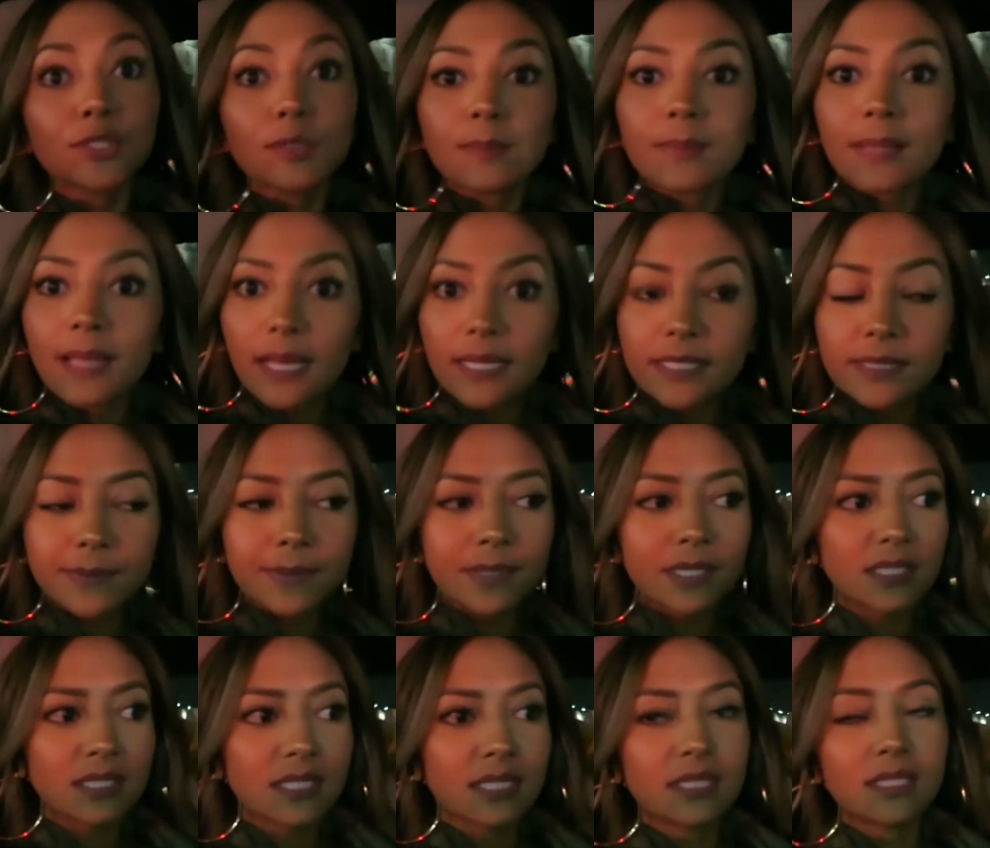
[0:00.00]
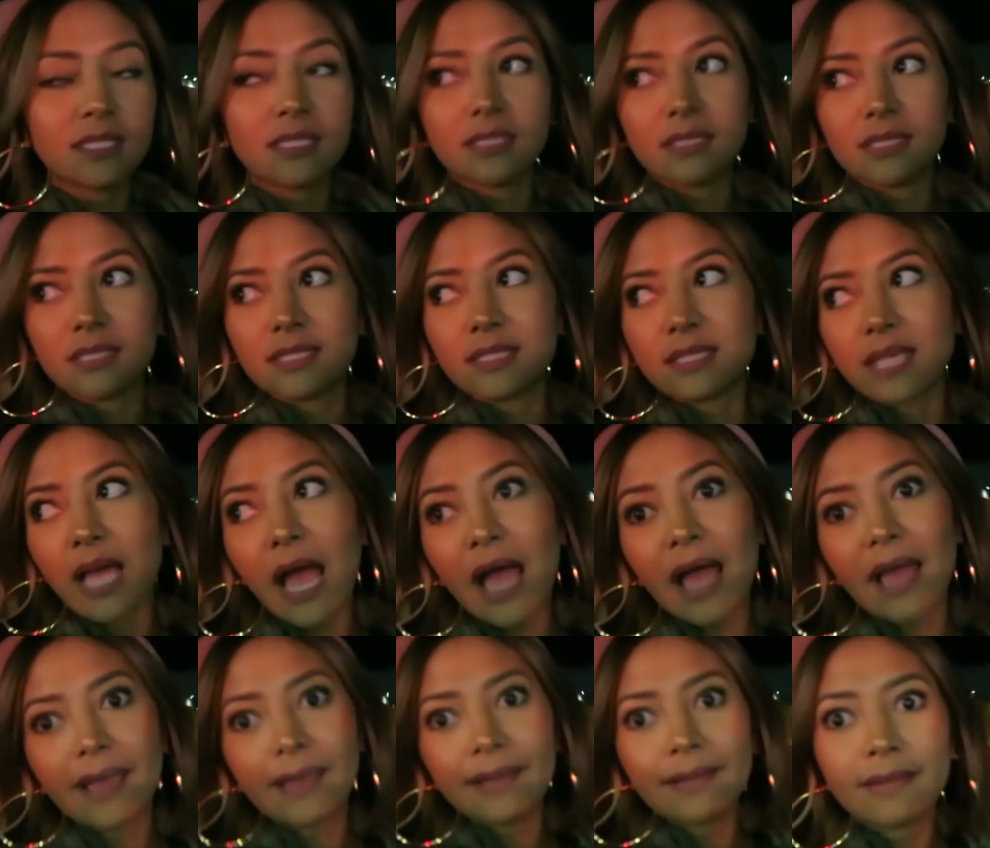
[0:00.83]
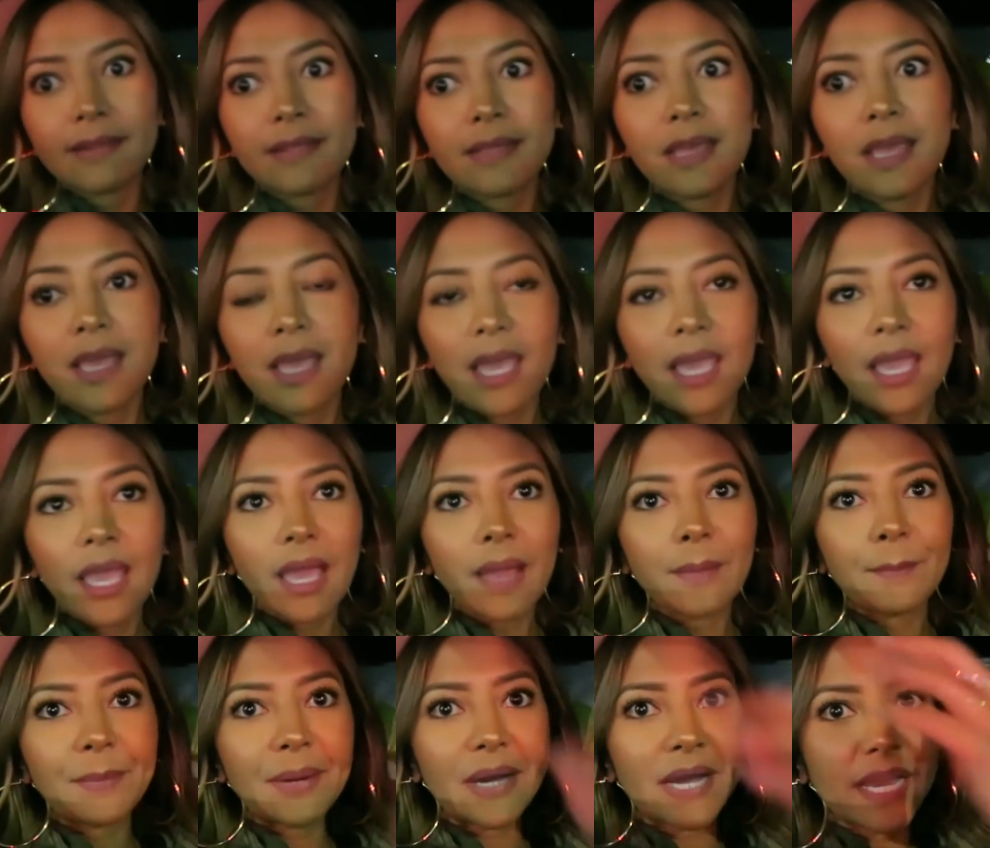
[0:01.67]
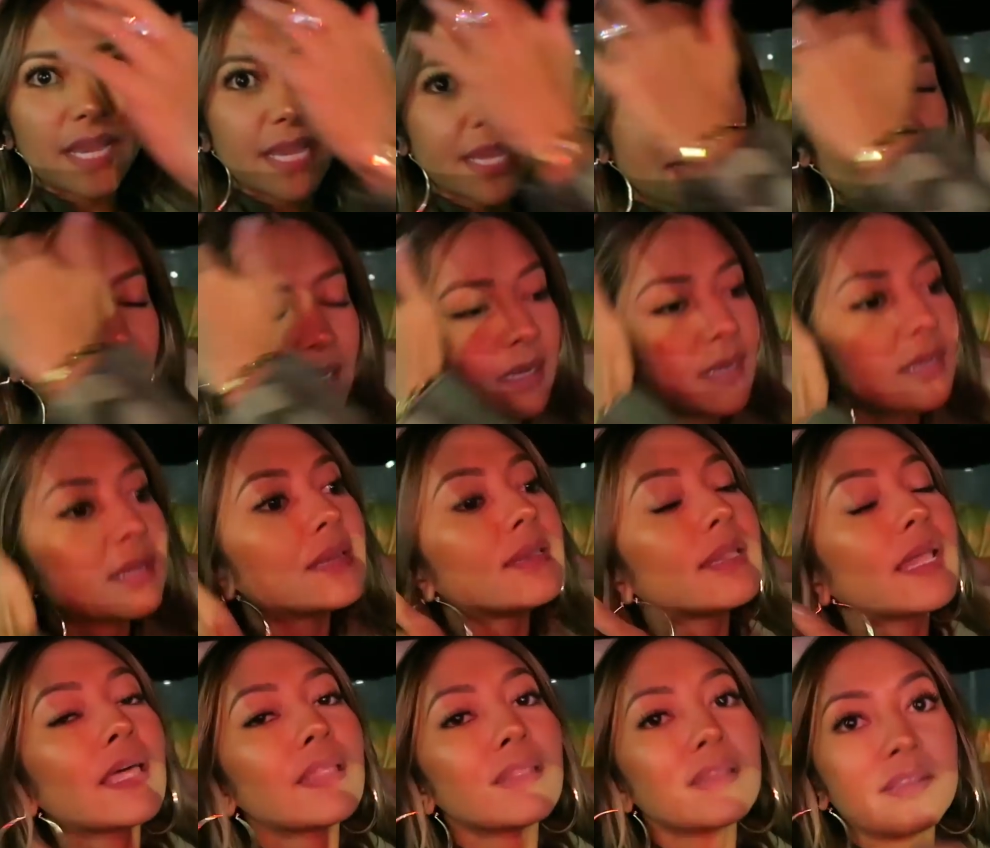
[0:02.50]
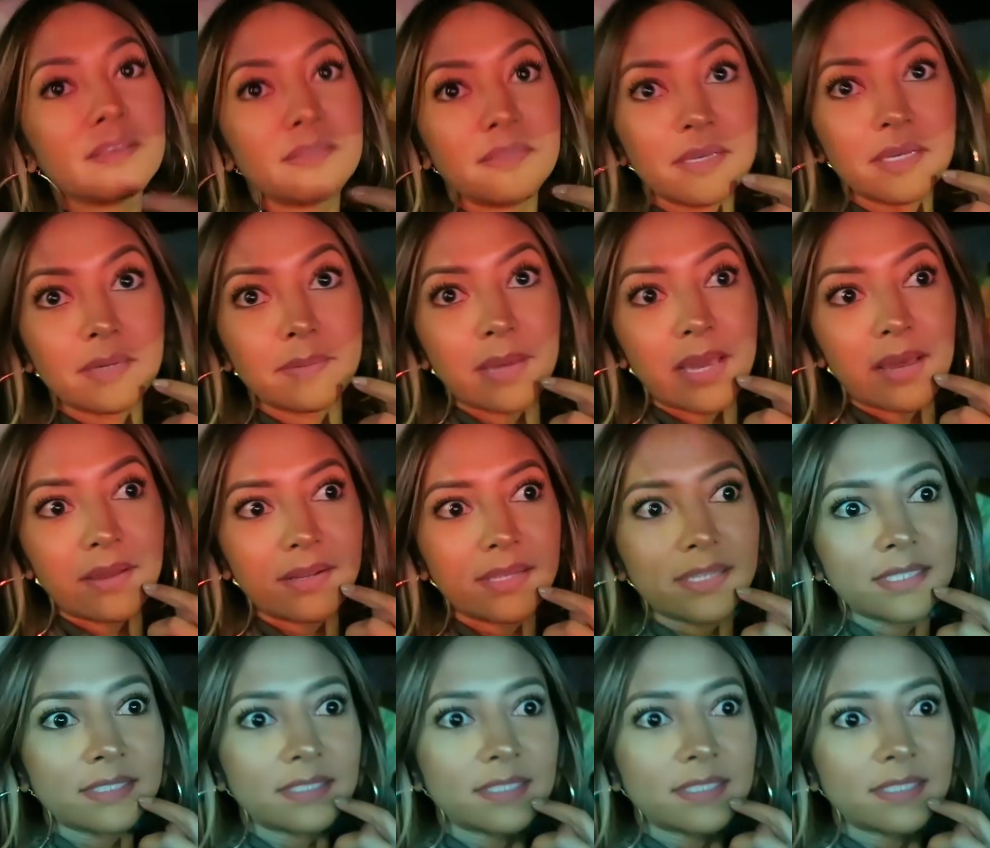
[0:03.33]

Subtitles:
plants because I couldn't decide. But now that I think about it,